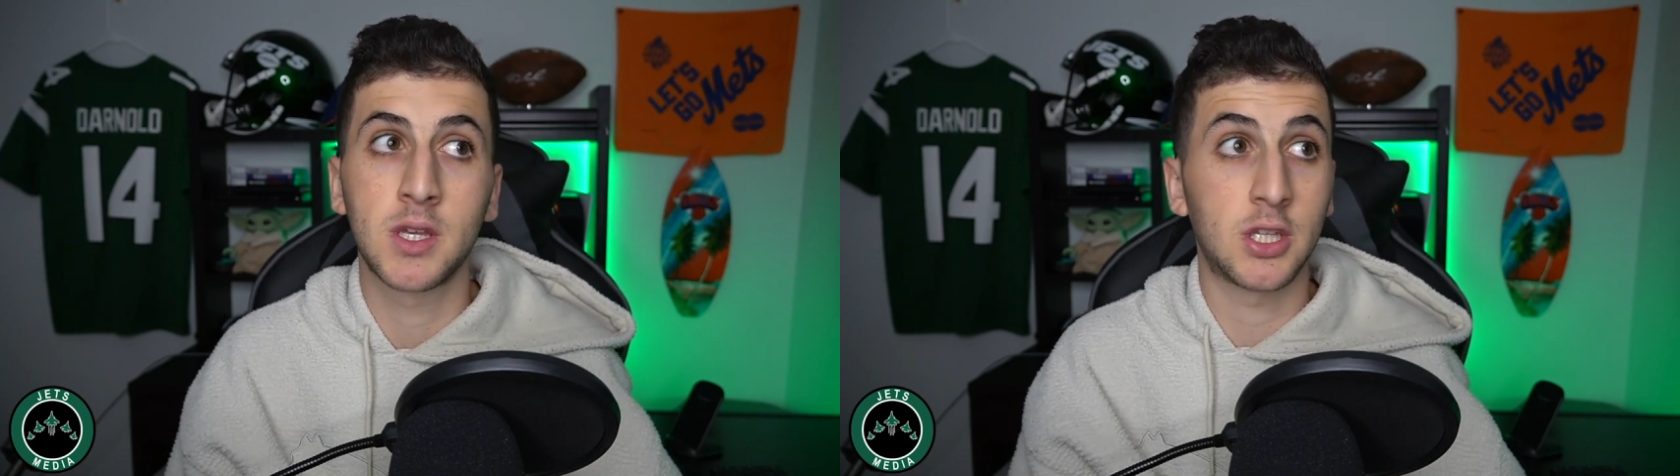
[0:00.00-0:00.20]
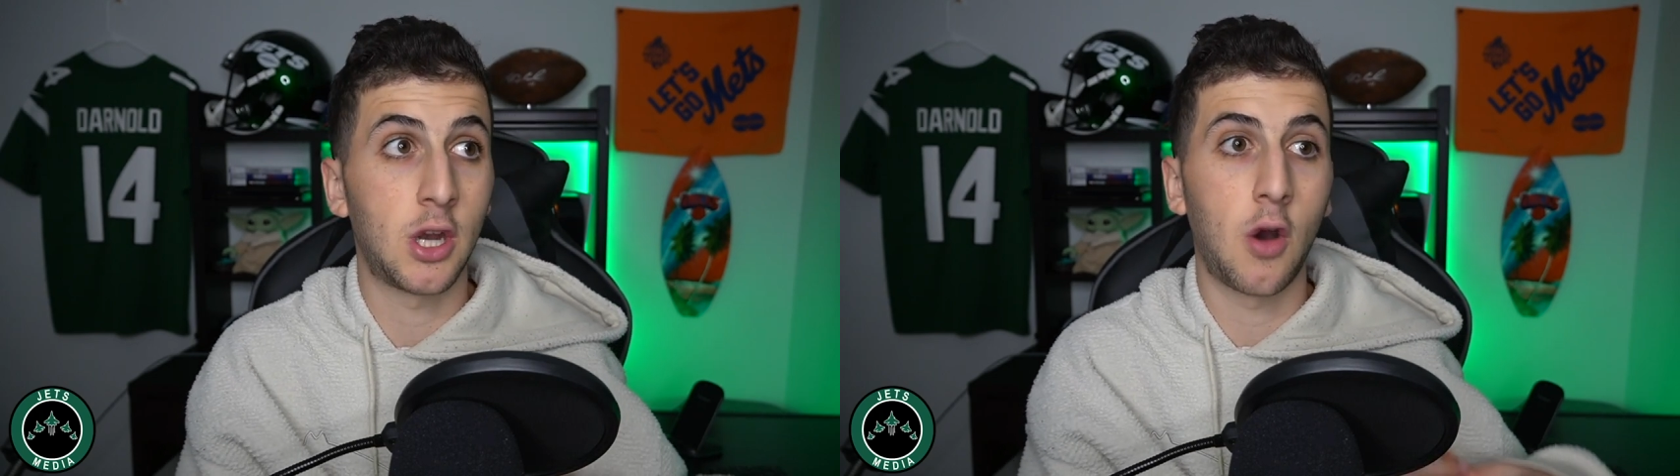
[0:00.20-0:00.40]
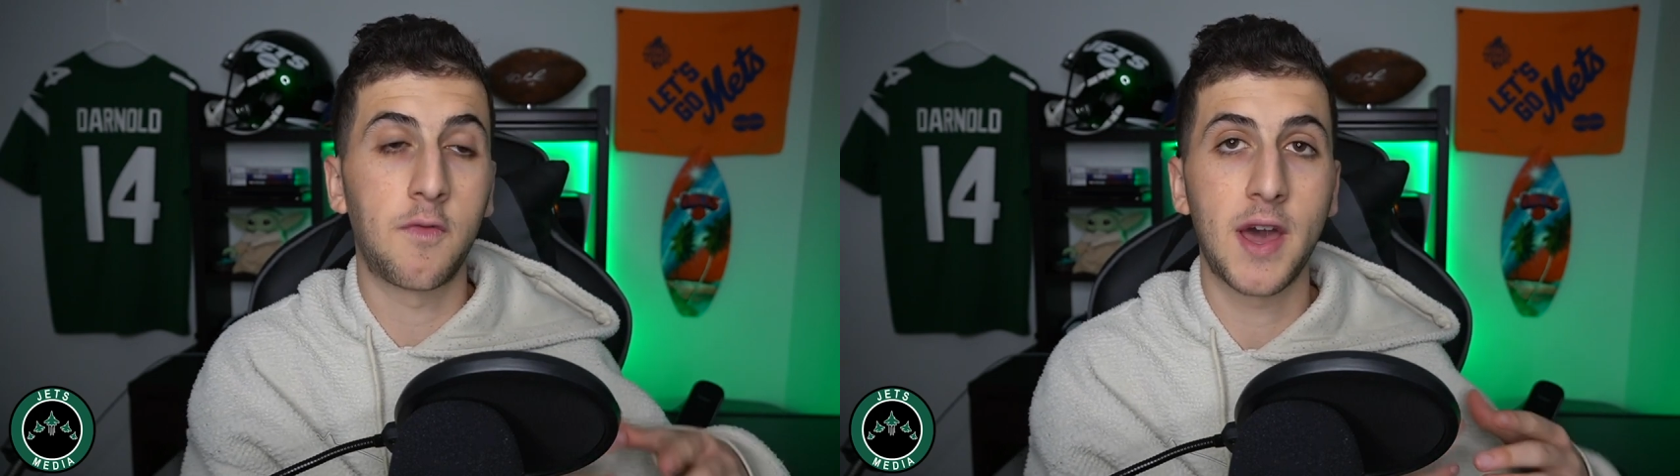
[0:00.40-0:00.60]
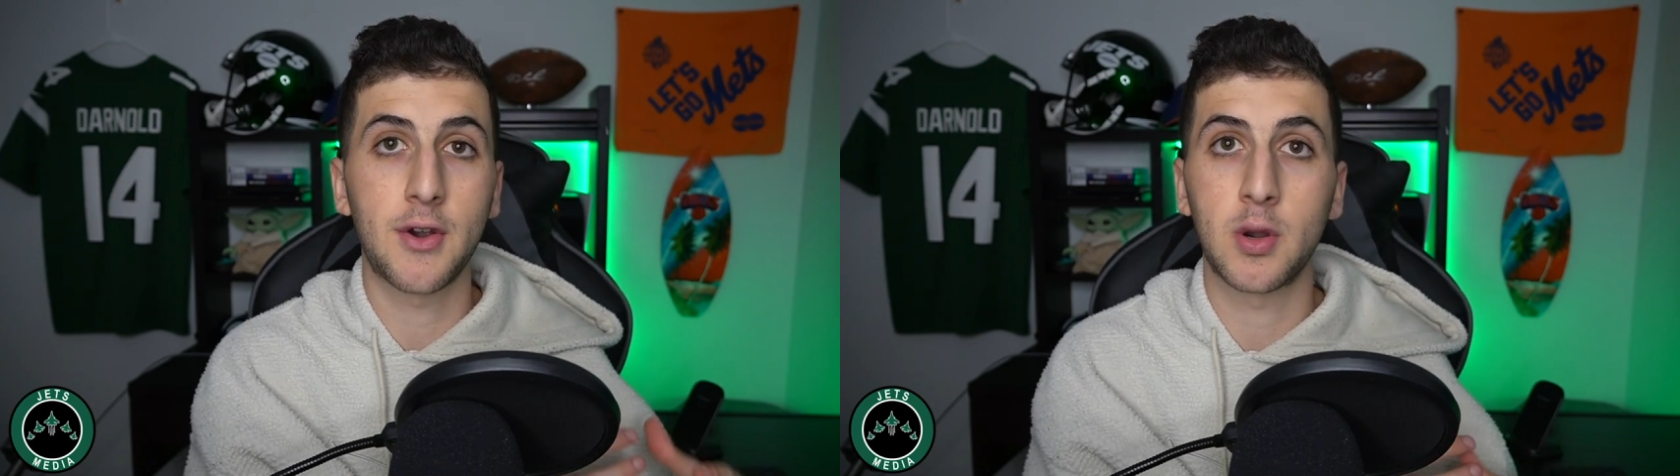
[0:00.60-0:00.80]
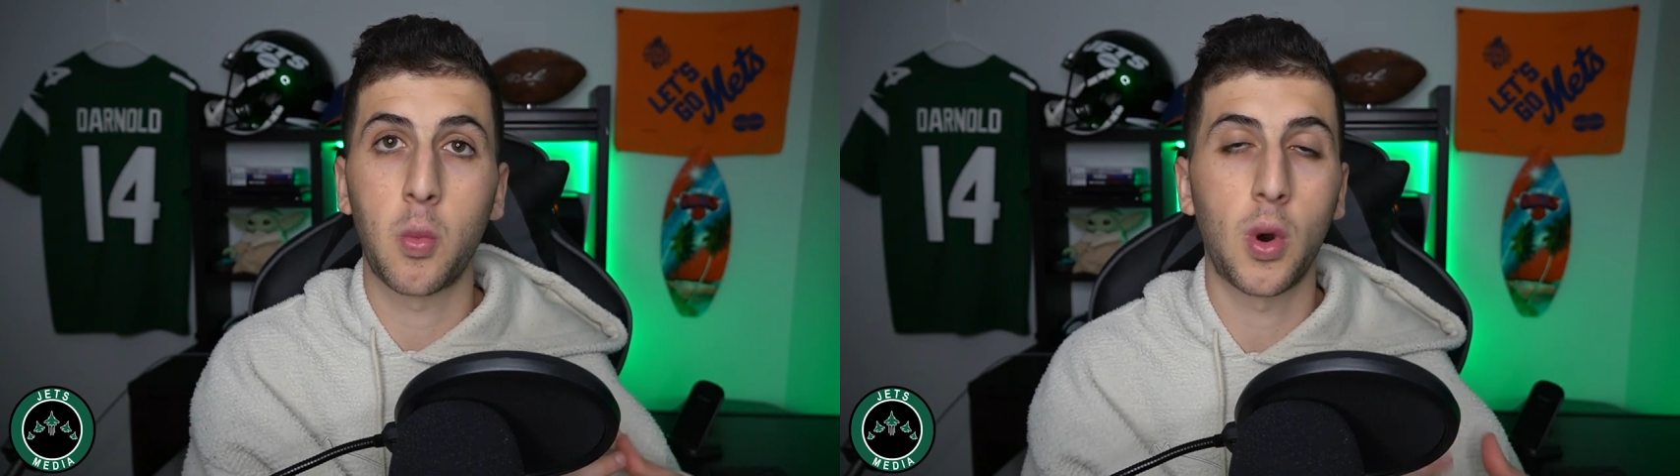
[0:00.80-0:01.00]
you know,
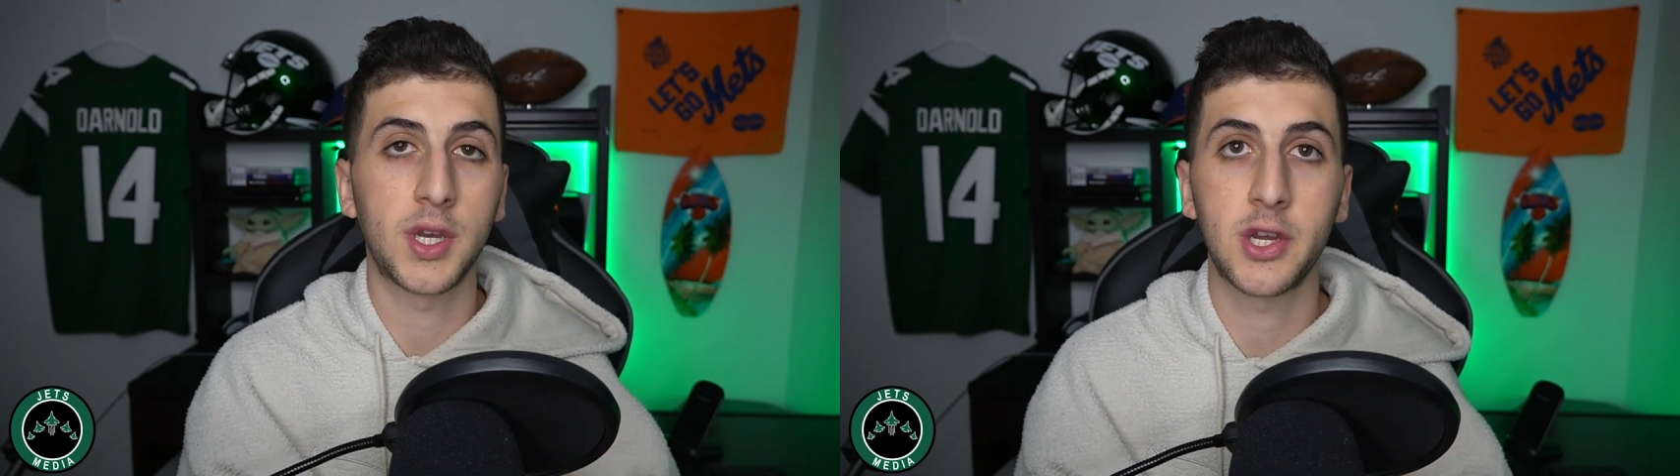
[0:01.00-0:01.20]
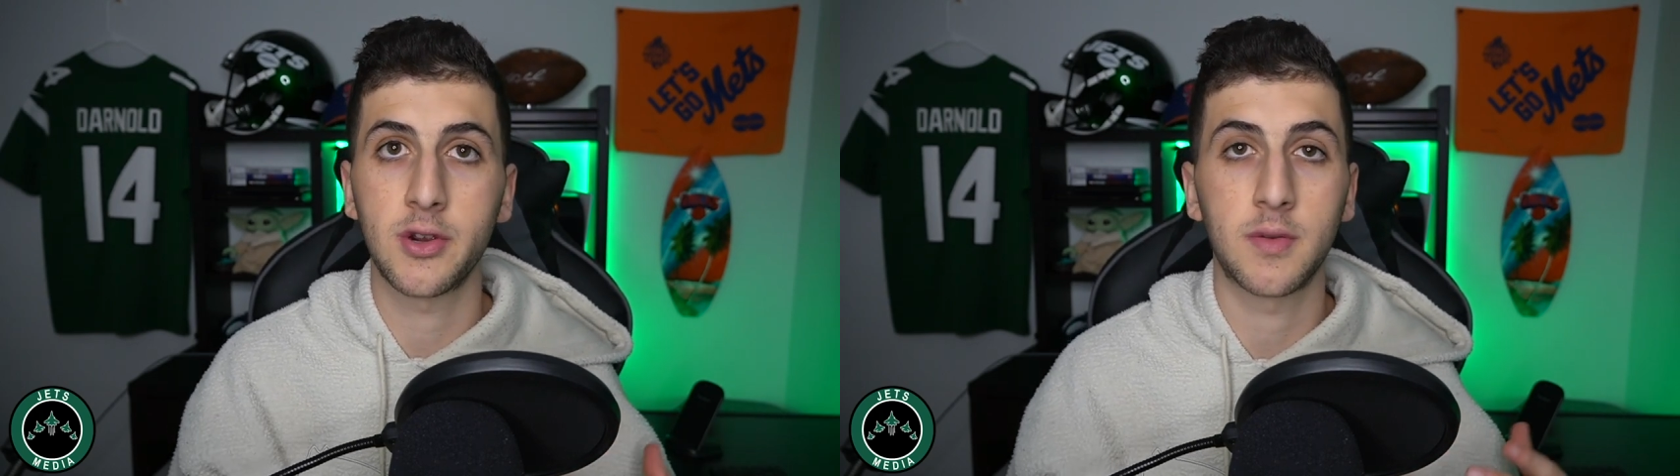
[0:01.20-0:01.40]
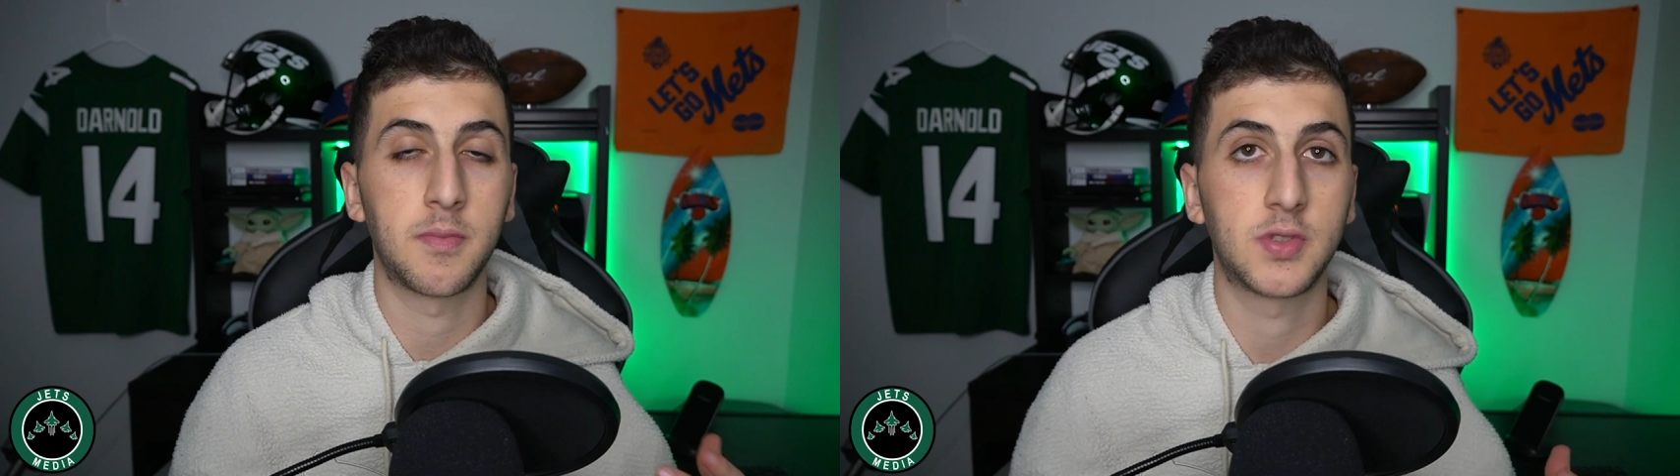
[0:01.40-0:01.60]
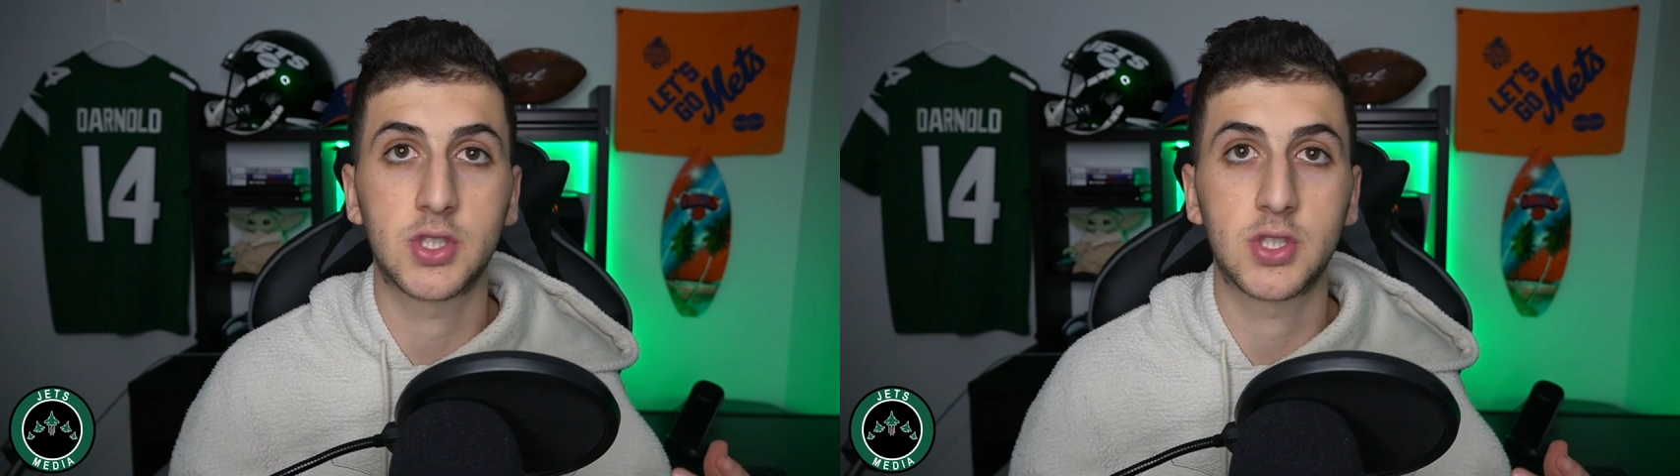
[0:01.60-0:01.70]
veteran, 1 year,